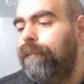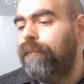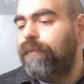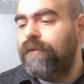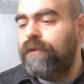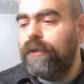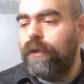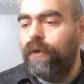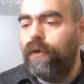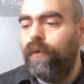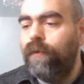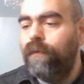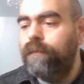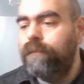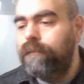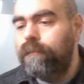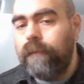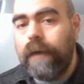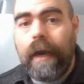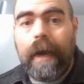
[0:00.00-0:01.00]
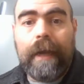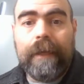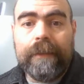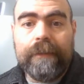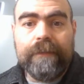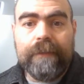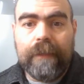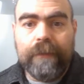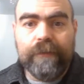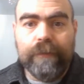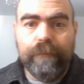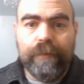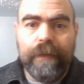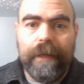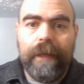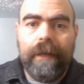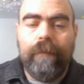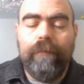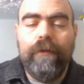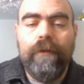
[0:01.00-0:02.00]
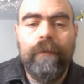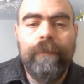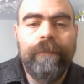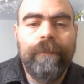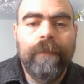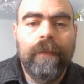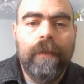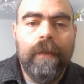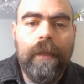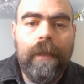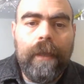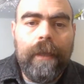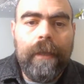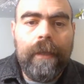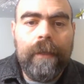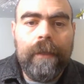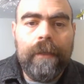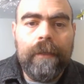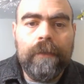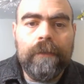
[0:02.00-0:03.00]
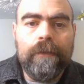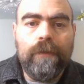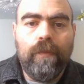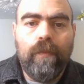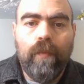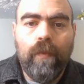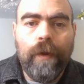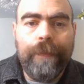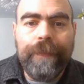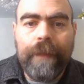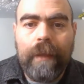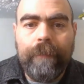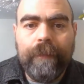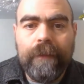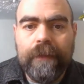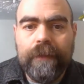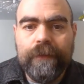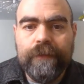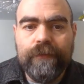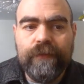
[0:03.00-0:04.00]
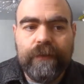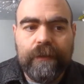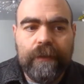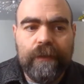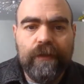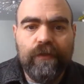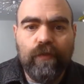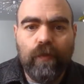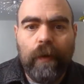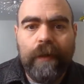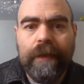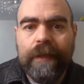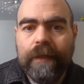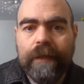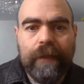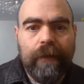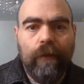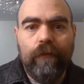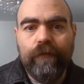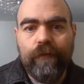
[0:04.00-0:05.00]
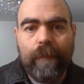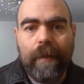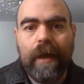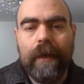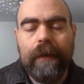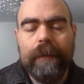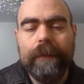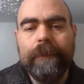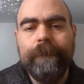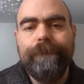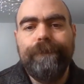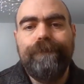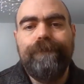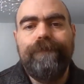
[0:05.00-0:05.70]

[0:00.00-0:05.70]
So Onyx has Implacable, and what that means is when he kills a model